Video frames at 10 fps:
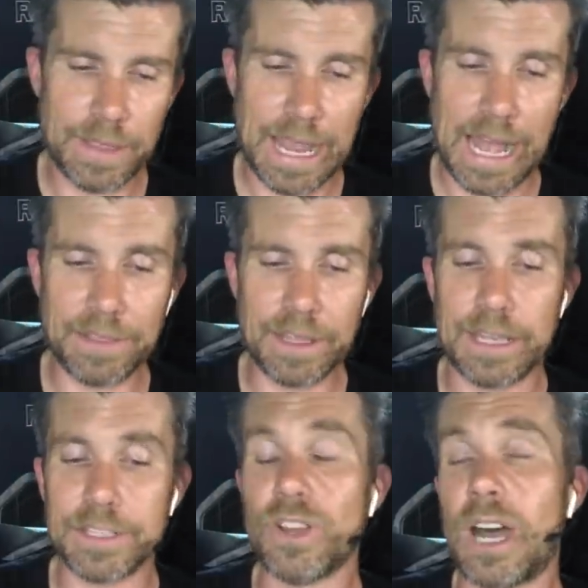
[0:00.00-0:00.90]
The
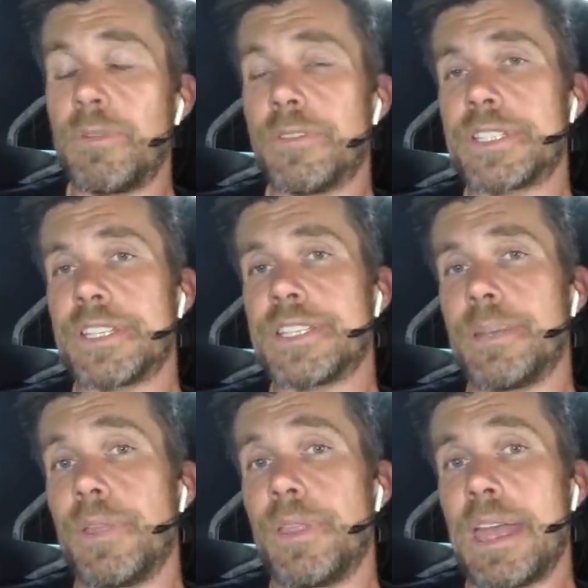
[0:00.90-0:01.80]
other type of
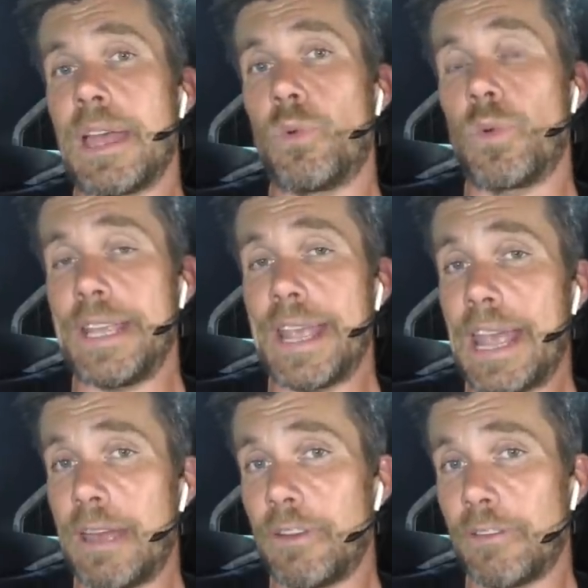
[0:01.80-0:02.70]
system that we
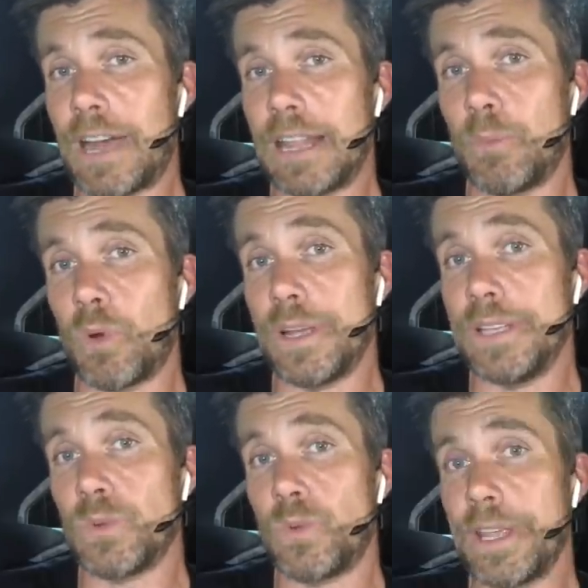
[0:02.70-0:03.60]
have available
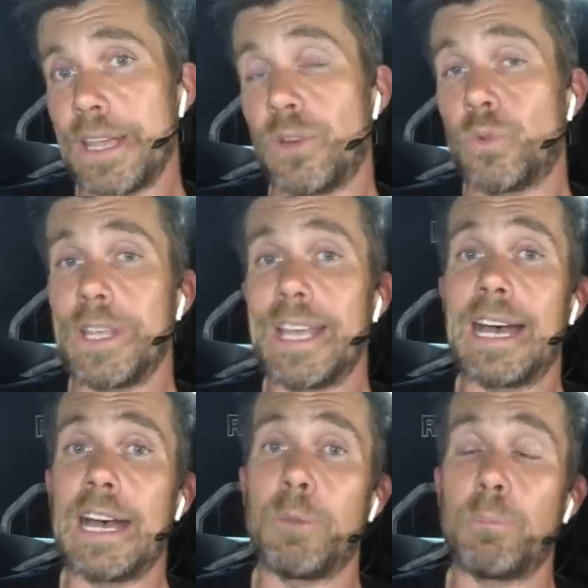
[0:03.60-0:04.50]
is where we
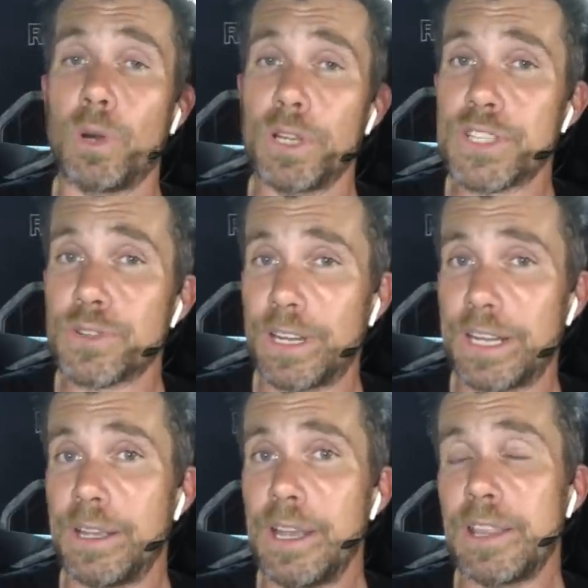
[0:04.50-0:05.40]
are
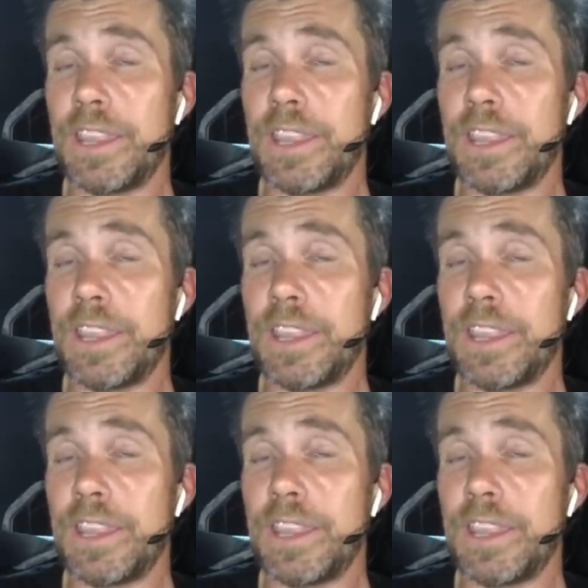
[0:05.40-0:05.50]
monitoring